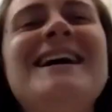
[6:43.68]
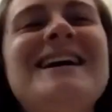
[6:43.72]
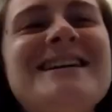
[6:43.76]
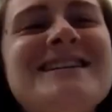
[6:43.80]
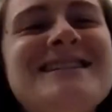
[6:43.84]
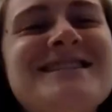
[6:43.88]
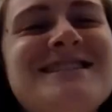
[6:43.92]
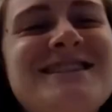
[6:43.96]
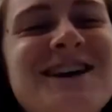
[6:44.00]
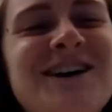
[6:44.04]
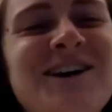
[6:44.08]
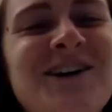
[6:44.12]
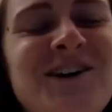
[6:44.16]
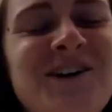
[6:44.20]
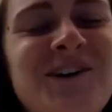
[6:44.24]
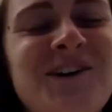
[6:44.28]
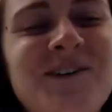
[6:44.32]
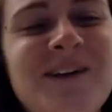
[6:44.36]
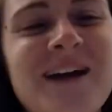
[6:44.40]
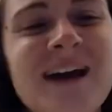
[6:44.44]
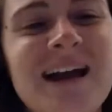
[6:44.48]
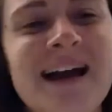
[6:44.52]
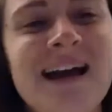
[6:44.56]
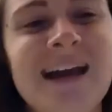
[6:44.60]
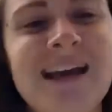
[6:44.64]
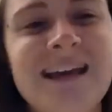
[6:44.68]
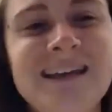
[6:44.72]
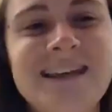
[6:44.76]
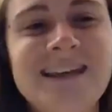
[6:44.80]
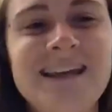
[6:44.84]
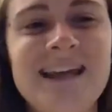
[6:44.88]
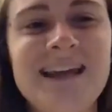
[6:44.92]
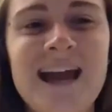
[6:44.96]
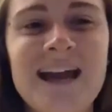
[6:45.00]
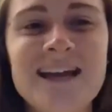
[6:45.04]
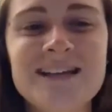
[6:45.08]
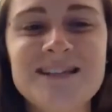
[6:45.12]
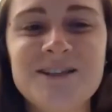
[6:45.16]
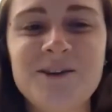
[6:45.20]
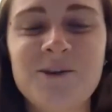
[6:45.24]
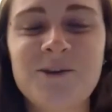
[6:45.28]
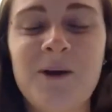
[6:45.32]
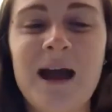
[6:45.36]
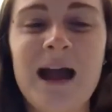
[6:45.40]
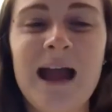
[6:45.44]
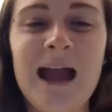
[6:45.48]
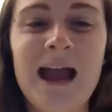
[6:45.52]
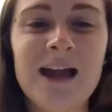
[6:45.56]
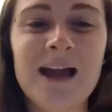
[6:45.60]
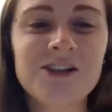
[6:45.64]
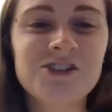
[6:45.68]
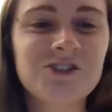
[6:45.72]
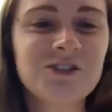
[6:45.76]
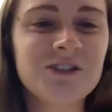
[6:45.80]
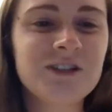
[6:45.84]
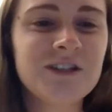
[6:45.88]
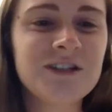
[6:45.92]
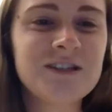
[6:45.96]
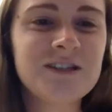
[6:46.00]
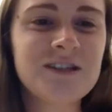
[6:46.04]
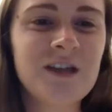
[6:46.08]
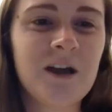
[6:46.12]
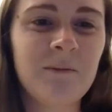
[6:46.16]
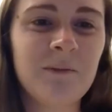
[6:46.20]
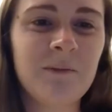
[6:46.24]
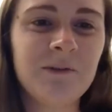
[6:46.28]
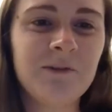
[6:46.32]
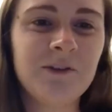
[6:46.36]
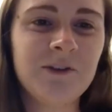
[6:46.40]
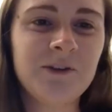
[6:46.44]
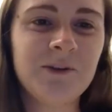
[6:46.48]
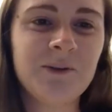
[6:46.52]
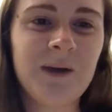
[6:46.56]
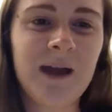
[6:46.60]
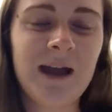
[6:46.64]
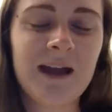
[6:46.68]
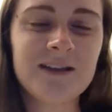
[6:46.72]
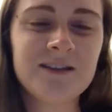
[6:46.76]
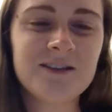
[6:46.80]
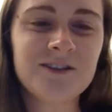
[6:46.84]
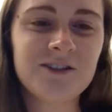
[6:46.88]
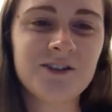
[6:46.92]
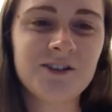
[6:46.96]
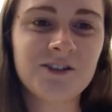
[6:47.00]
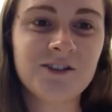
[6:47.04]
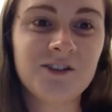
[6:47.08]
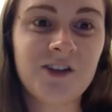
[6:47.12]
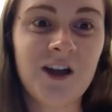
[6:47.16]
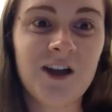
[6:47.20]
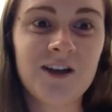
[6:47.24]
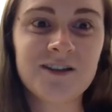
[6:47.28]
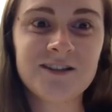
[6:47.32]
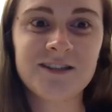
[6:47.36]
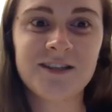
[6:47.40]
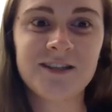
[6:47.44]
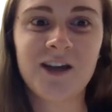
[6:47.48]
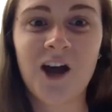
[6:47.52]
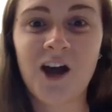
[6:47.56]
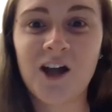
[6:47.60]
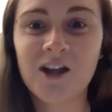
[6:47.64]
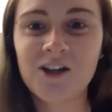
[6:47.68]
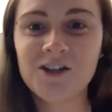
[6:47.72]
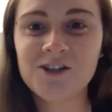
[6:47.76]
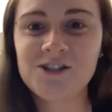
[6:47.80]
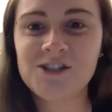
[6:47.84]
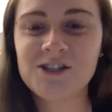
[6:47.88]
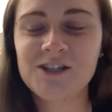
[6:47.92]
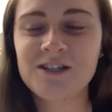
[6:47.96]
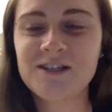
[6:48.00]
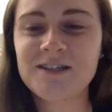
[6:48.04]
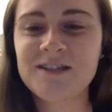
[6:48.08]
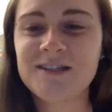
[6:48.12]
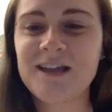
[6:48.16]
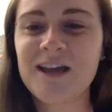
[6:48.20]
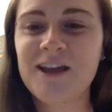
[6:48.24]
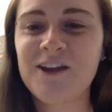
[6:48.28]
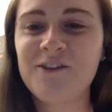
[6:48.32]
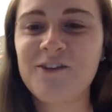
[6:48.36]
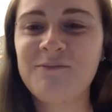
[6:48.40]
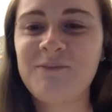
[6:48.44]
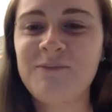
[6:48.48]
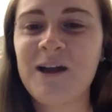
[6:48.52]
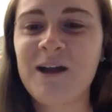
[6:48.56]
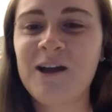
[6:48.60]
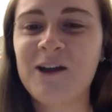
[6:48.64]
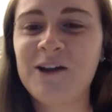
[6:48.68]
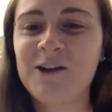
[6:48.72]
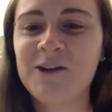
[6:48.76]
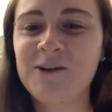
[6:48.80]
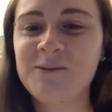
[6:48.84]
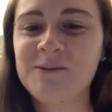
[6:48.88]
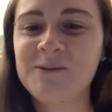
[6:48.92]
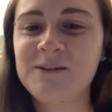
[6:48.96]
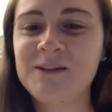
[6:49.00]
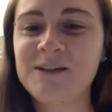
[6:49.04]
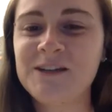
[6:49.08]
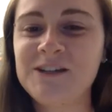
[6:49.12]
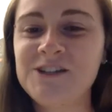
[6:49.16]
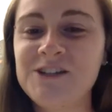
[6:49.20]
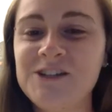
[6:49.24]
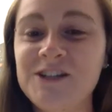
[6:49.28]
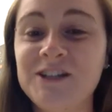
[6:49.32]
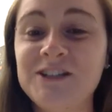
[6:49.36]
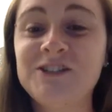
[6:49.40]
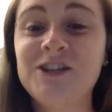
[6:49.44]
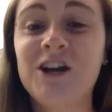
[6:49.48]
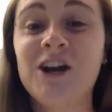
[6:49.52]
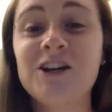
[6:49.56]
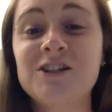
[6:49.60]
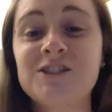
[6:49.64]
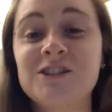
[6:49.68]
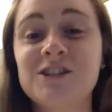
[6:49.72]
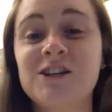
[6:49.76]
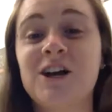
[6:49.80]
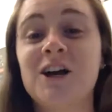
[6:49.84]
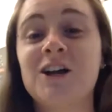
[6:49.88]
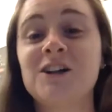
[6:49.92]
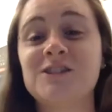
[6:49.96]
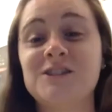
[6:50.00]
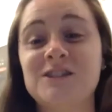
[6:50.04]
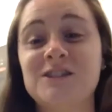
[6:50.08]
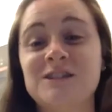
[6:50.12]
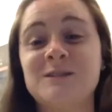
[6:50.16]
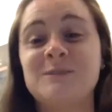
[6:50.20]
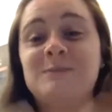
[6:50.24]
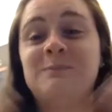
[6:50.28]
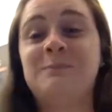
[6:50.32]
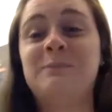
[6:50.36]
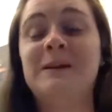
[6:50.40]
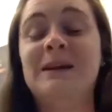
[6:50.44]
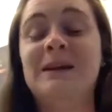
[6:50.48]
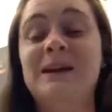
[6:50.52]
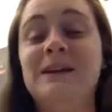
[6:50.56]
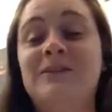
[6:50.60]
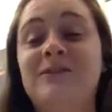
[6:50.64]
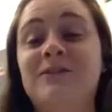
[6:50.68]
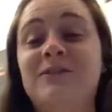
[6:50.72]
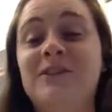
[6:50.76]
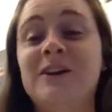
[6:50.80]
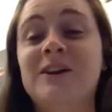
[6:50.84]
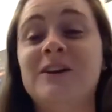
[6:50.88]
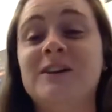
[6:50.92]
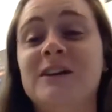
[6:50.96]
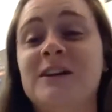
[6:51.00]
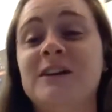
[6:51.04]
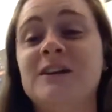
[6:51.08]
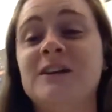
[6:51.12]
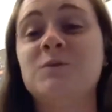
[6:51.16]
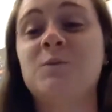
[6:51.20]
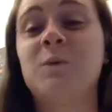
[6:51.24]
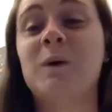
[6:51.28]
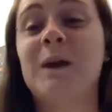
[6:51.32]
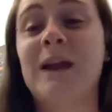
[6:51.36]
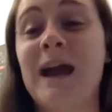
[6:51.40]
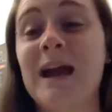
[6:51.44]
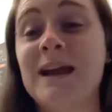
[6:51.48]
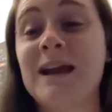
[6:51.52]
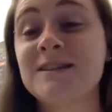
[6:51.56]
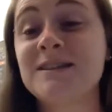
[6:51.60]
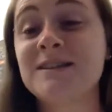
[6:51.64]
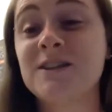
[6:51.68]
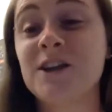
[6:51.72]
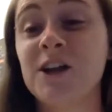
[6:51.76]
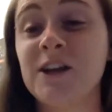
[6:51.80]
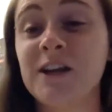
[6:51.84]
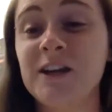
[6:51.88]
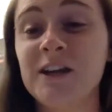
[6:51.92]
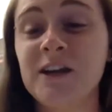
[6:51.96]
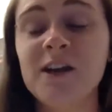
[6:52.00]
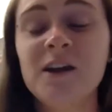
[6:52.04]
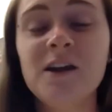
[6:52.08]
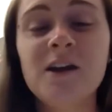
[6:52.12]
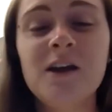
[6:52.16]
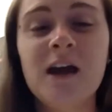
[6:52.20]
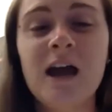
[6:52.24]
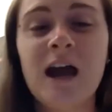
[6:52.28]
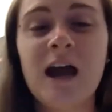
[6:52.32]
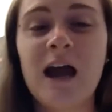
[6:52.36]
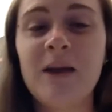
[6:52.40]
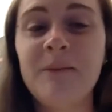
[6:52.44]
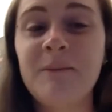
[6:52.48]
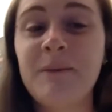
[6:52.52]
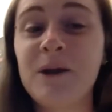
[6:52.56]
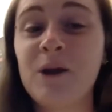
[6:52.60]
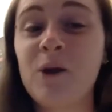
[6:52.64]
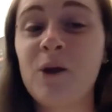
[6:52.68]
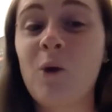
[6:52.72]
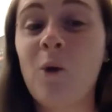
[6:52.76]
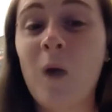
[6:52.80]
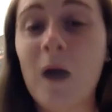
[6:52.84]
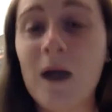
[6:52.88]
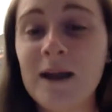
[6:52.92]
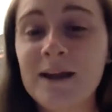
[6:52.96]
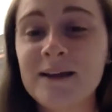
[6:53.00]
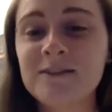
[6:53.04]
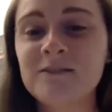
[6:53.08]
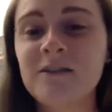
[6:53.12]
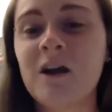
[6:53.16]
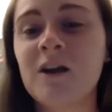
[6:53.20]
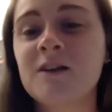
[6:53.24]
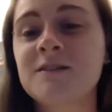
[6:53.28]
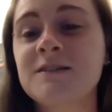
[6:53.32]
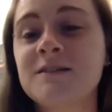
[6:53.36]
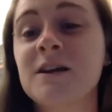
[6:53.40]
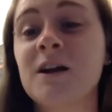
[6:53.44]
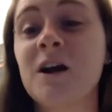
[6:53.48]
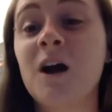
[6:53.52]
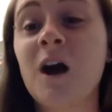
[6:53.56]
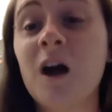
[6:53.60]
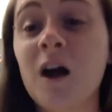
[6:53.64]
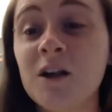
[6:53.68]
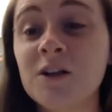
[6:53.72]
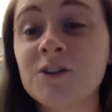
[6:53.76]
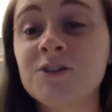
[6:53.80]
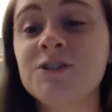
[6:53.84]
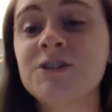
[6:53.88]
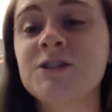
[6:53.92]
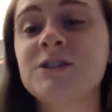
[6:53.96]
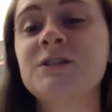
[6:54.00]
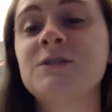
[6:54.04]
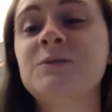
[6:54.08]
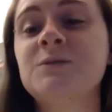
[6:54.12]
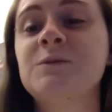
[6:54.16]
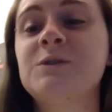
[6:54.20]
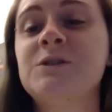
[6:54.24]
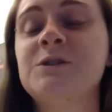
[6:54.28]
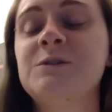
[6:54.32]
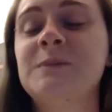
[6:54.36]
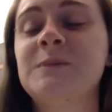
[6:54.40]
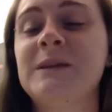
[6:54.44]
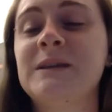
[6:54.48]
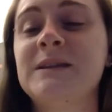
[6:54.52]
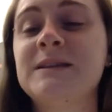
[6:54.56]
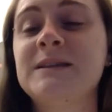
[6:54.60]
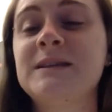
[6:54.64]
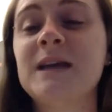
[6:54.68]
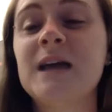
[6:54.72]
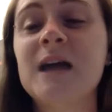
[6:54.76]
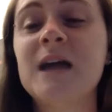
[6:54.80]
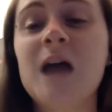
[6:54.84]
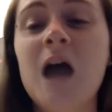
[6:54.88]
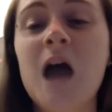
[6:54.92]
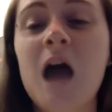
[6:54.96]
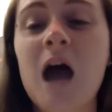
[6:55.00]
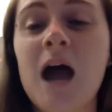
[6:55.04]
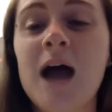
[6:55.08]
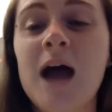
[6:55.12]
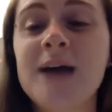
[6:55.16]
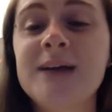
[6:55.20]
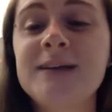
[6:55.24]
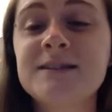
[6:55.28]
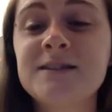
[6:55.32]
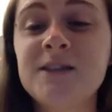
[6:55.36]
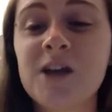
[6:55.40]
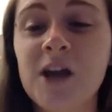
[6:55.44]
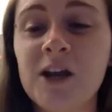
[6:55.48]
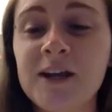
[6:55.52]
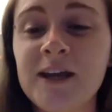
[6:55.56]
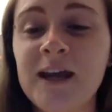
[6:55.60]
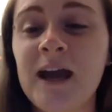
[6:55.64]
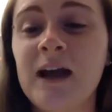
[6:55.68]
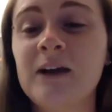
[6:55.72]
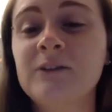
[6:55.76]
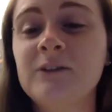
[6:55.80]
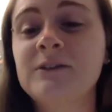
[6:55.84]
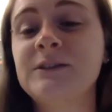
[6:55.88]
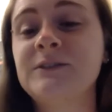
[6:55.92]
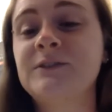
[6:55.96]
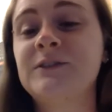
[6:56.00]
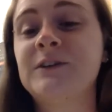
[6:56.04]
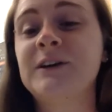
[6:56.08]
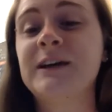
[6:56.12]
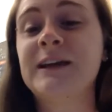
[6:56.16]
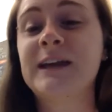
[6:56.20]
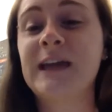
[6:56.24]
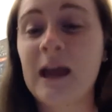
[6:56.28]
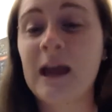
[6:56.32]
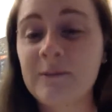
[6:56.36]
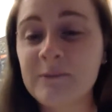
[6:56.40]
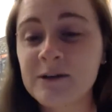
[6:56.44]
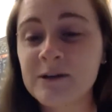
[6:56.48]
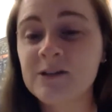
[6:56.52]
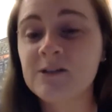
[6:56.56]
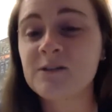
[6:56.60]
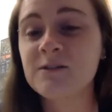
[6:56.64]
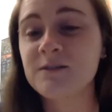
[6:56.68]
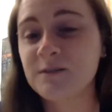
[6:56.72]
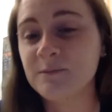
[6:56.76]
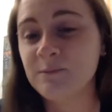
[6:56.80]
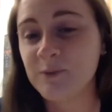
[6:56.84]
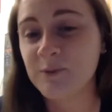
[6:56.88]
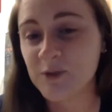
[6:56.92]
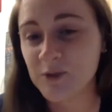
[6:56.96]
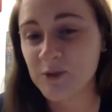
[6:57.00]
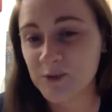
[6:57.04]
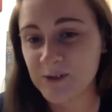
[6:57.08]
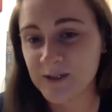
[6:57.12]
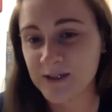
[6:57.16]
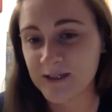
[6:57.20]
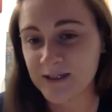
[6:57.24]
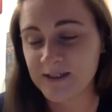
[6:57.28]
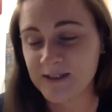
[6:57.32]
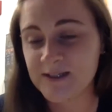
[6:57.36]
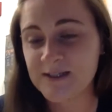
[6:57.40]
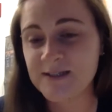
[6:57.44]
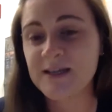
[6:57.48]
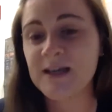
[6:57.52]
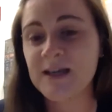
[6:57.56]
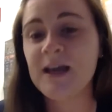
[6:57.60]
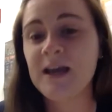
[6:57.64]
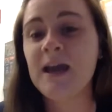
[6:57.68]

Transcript: So... Yeah, so I actually, some of you answered toxicology instead of bioaccumulation, and toxicology is a big field, and it's what I study. I'm an aquatic toxicologist, which means I study how different chemicals and pollutants